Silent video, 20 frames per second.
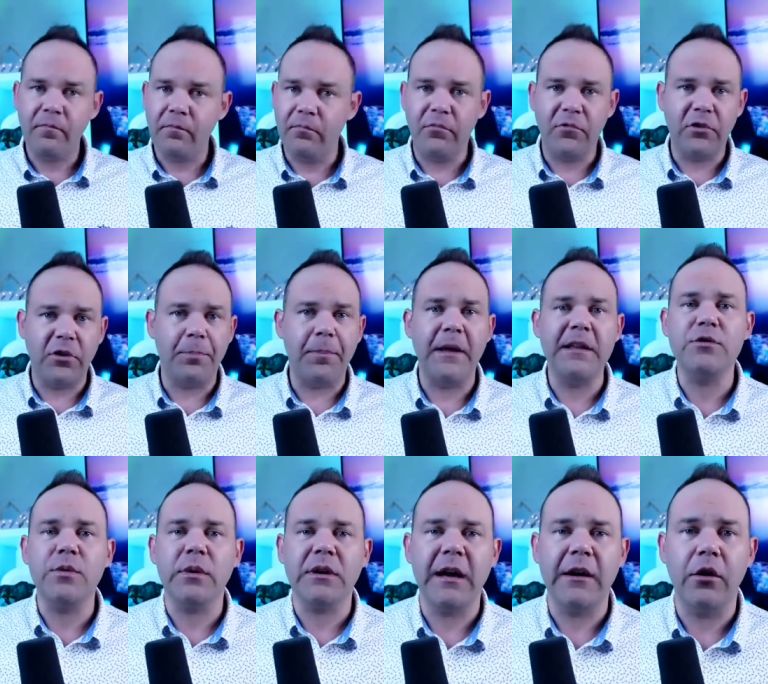Depends what
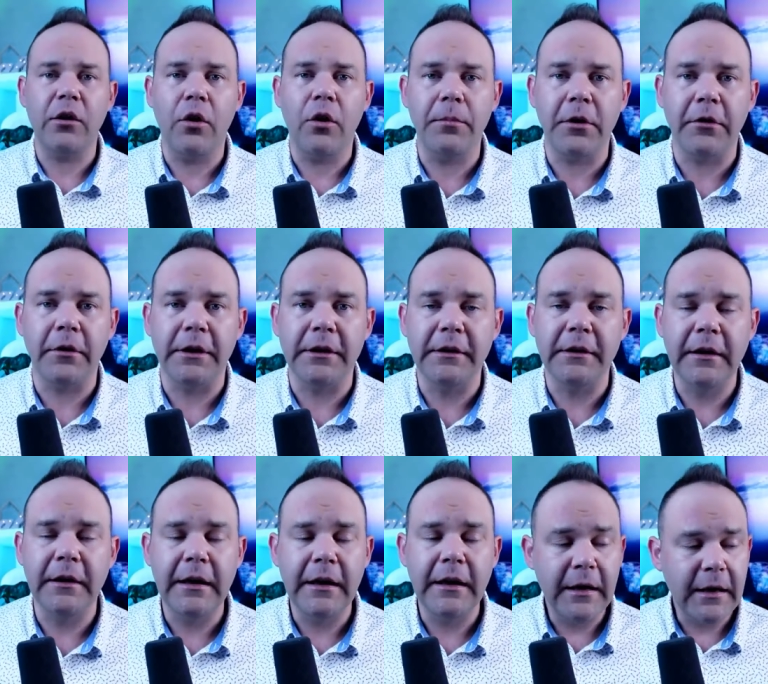kind of home you're in
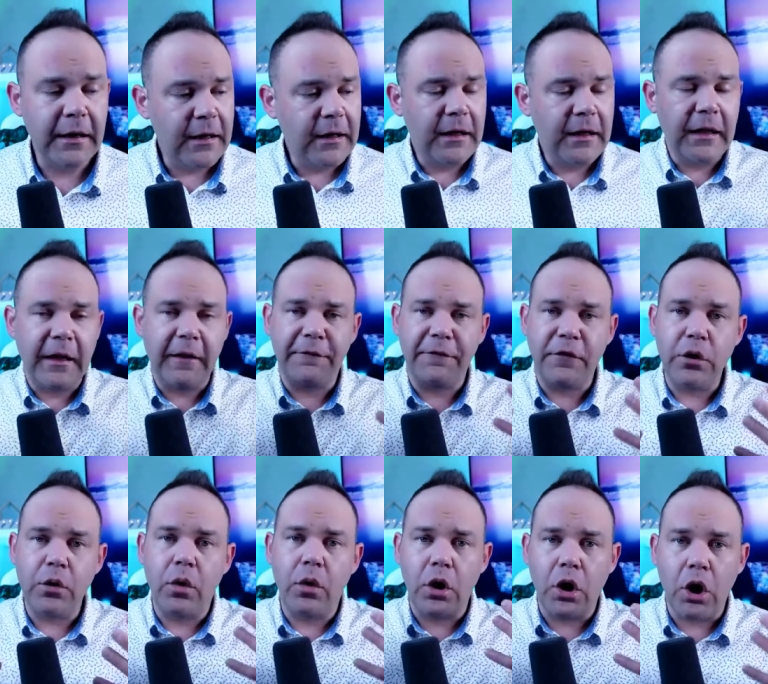if you
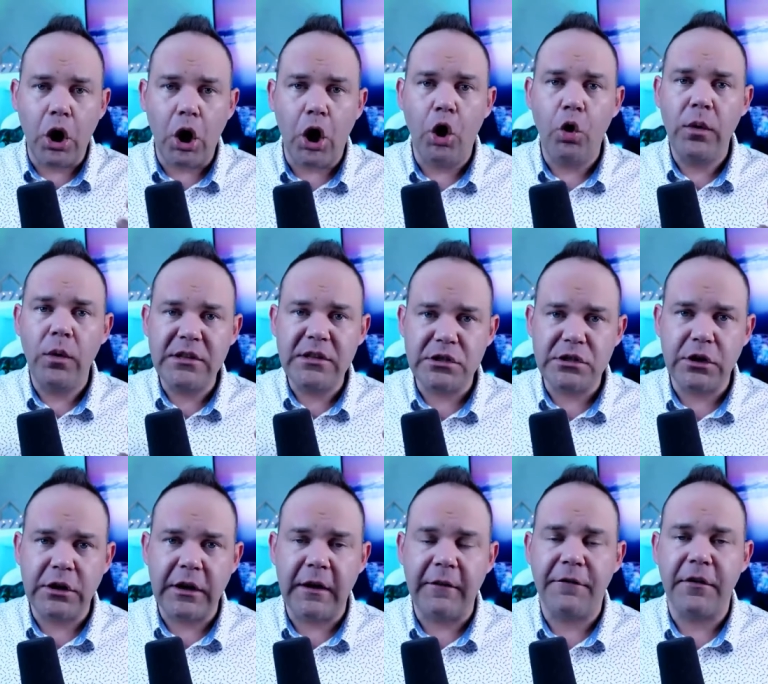are always
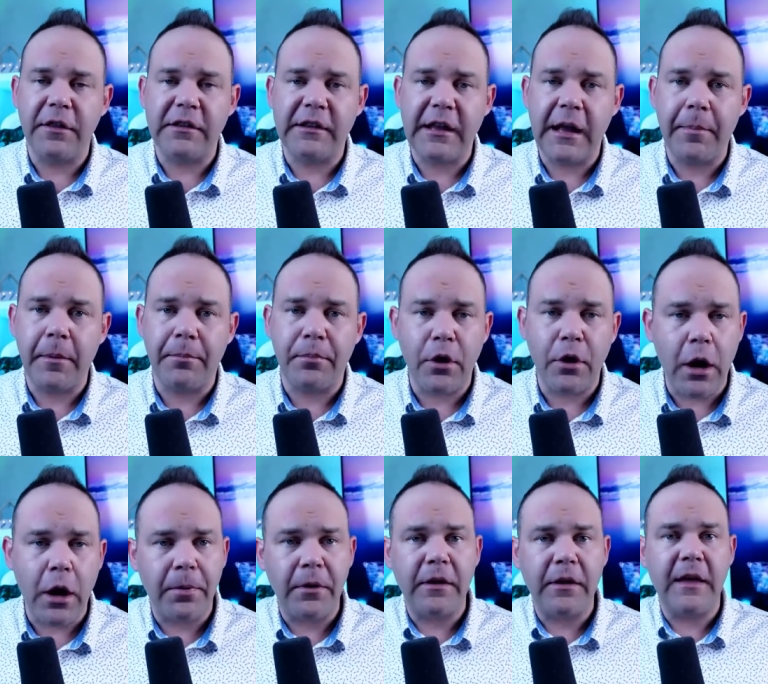looking for the type of
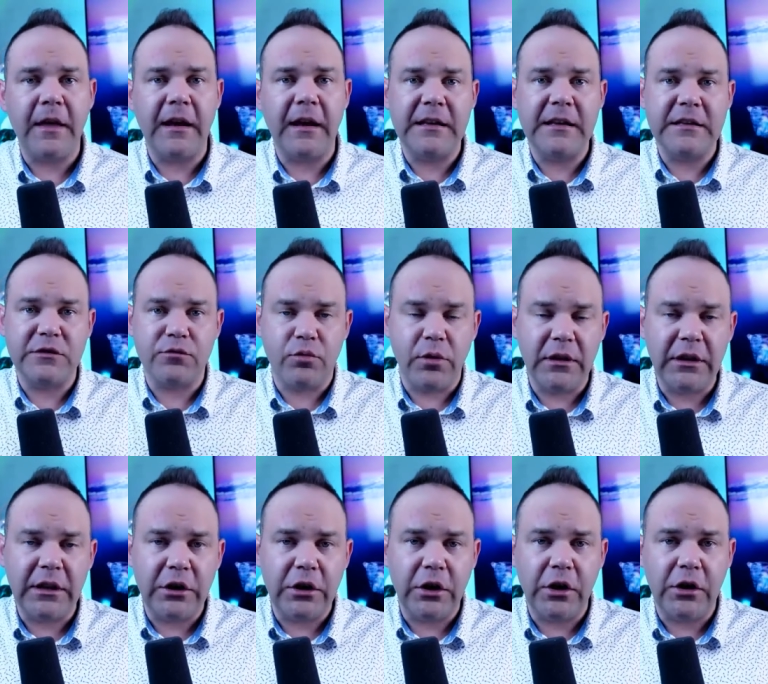property that is really
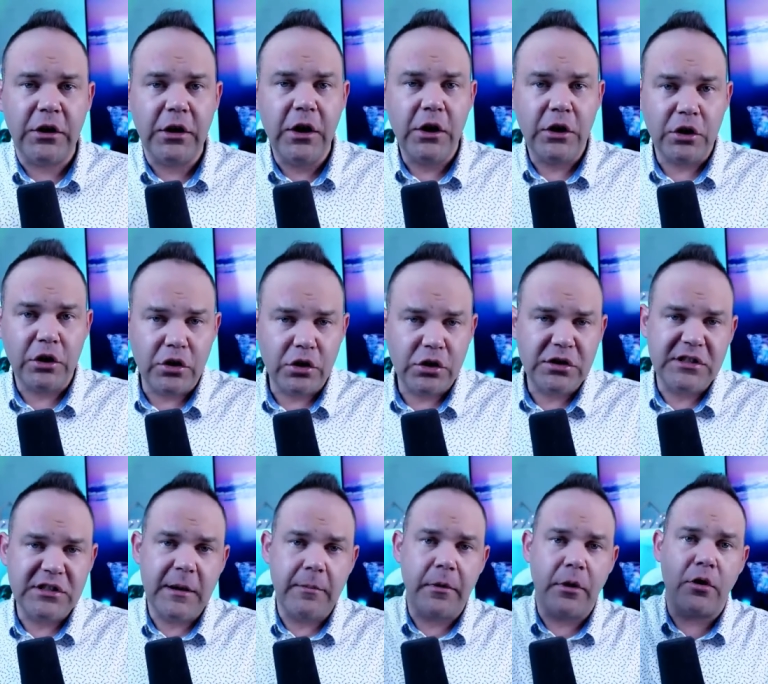good, good
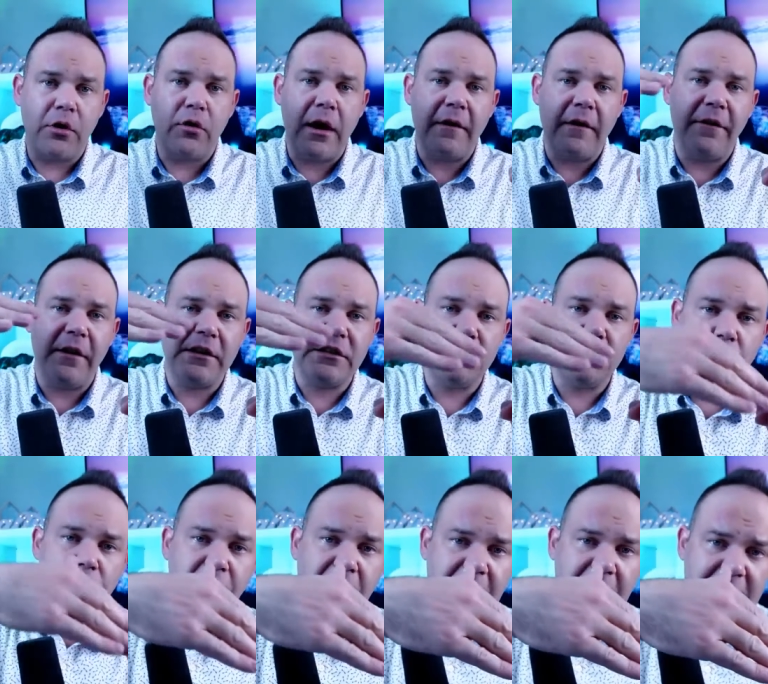demographics
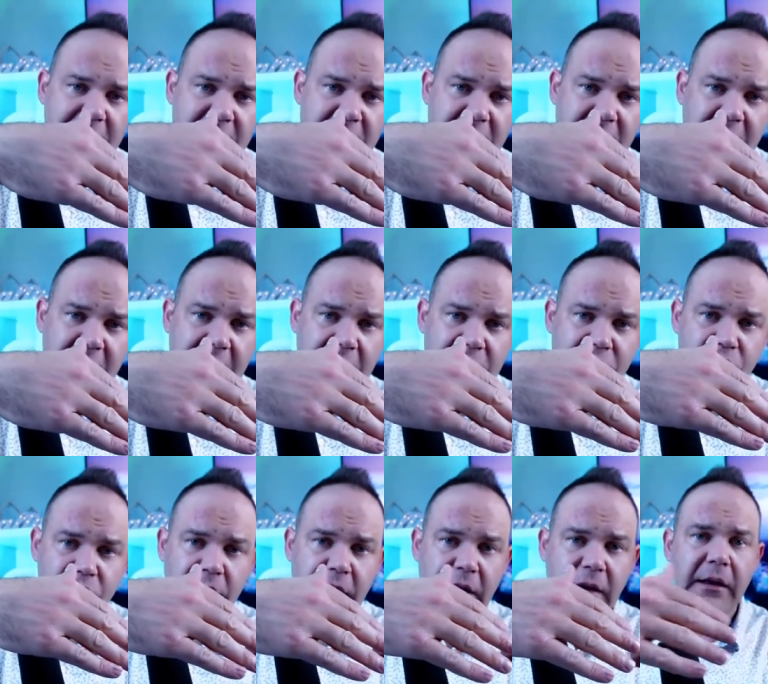moving into the
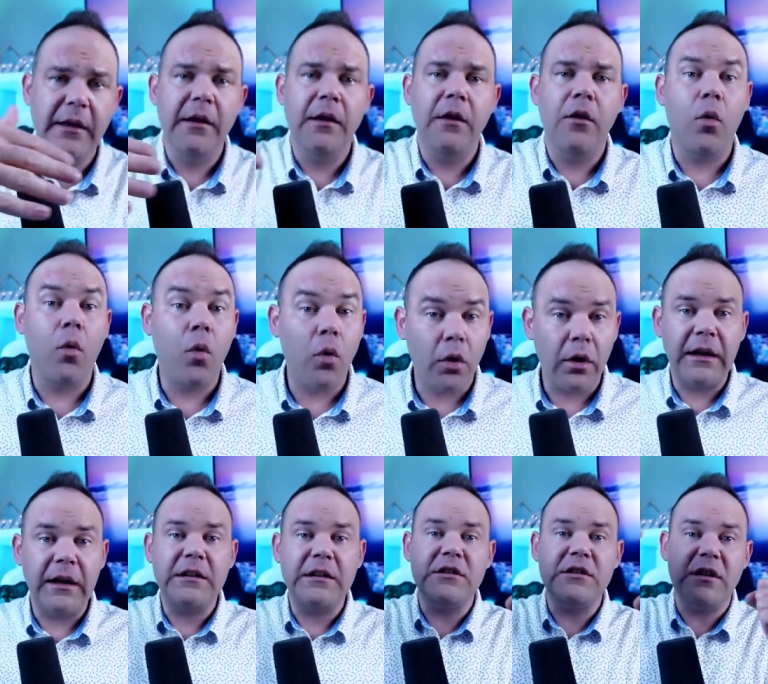country or
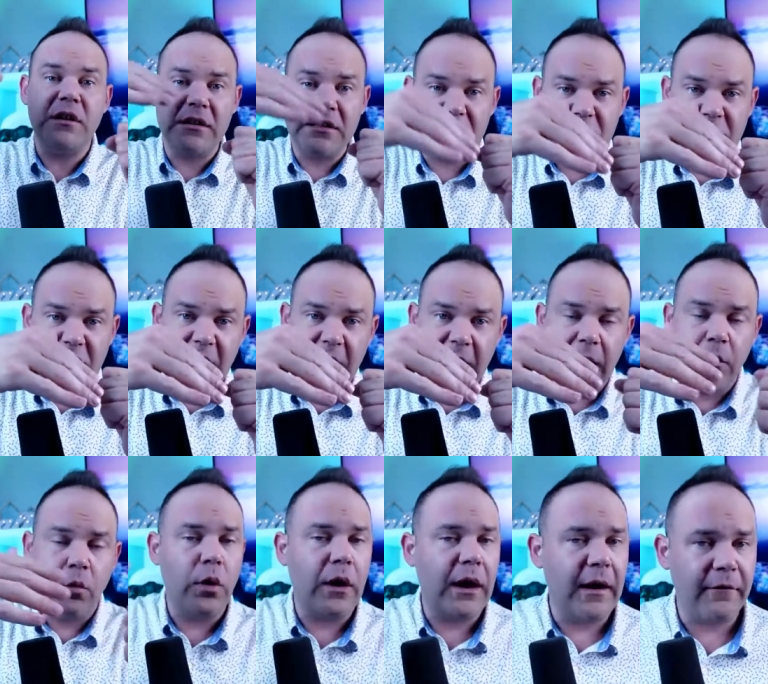into the city,
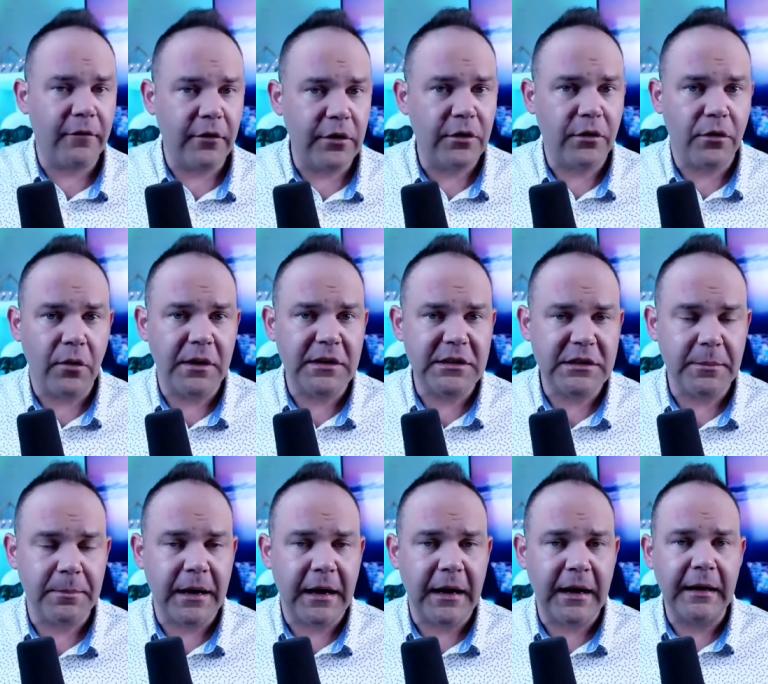wherever you're going to
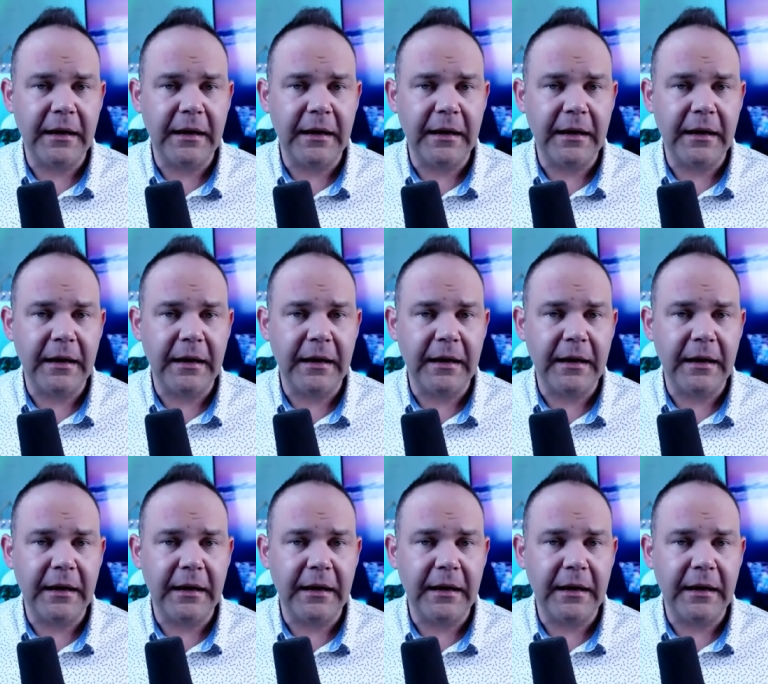buy,